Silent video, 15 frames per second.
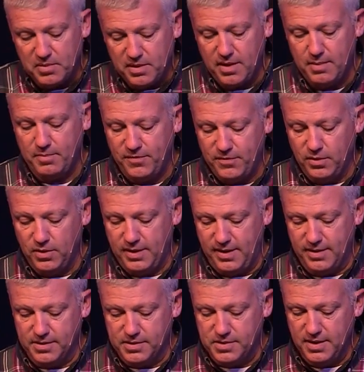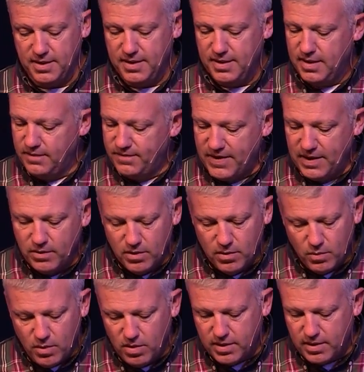plump full ears. And Pharaoh
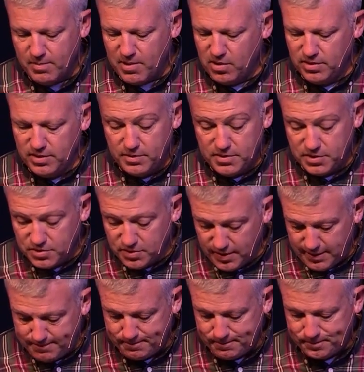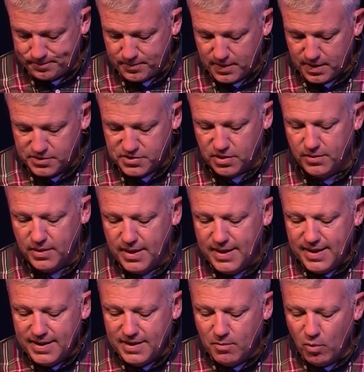awoke, and behold, it was a dream. So
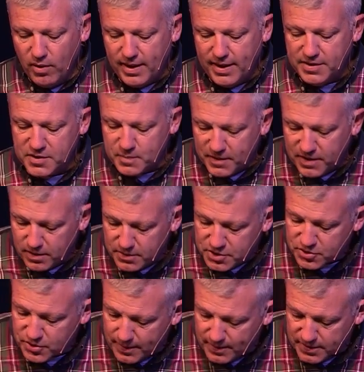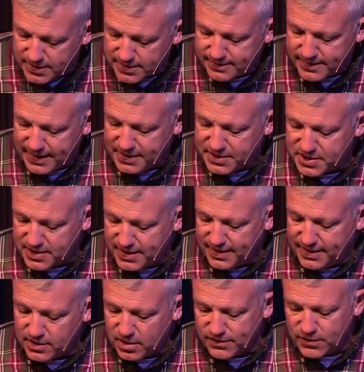in the morning his spirit was troubled, and he sent
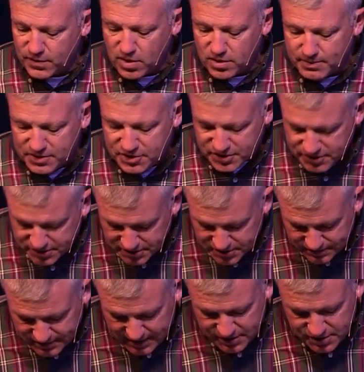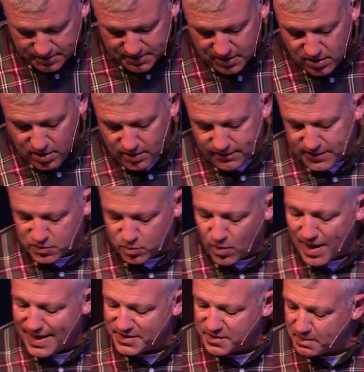and called for all the magicians of Egypt and all of its
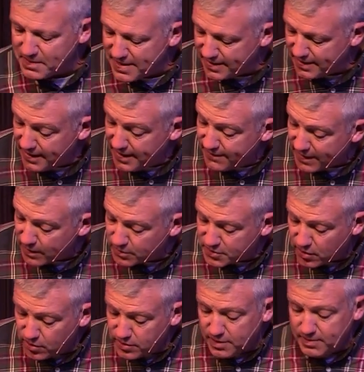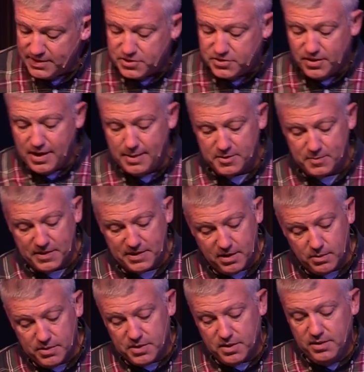wise men. Pharaoh told them his dreams, but there
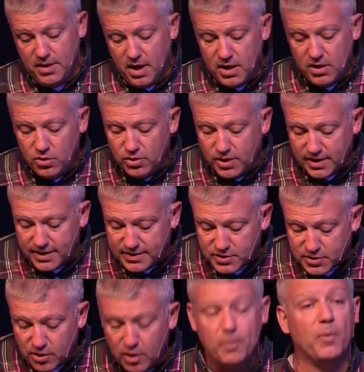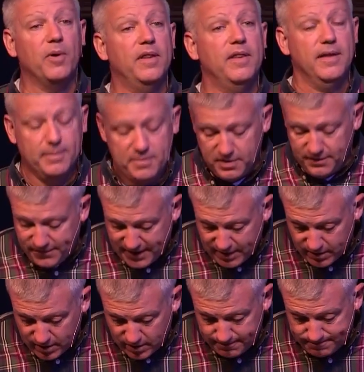was none who could interpret them to
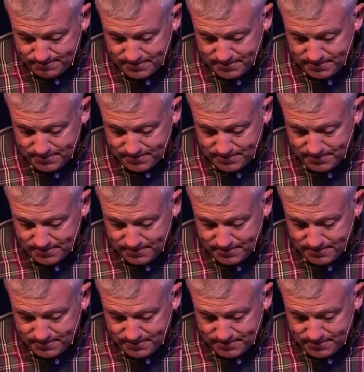Pharaoh.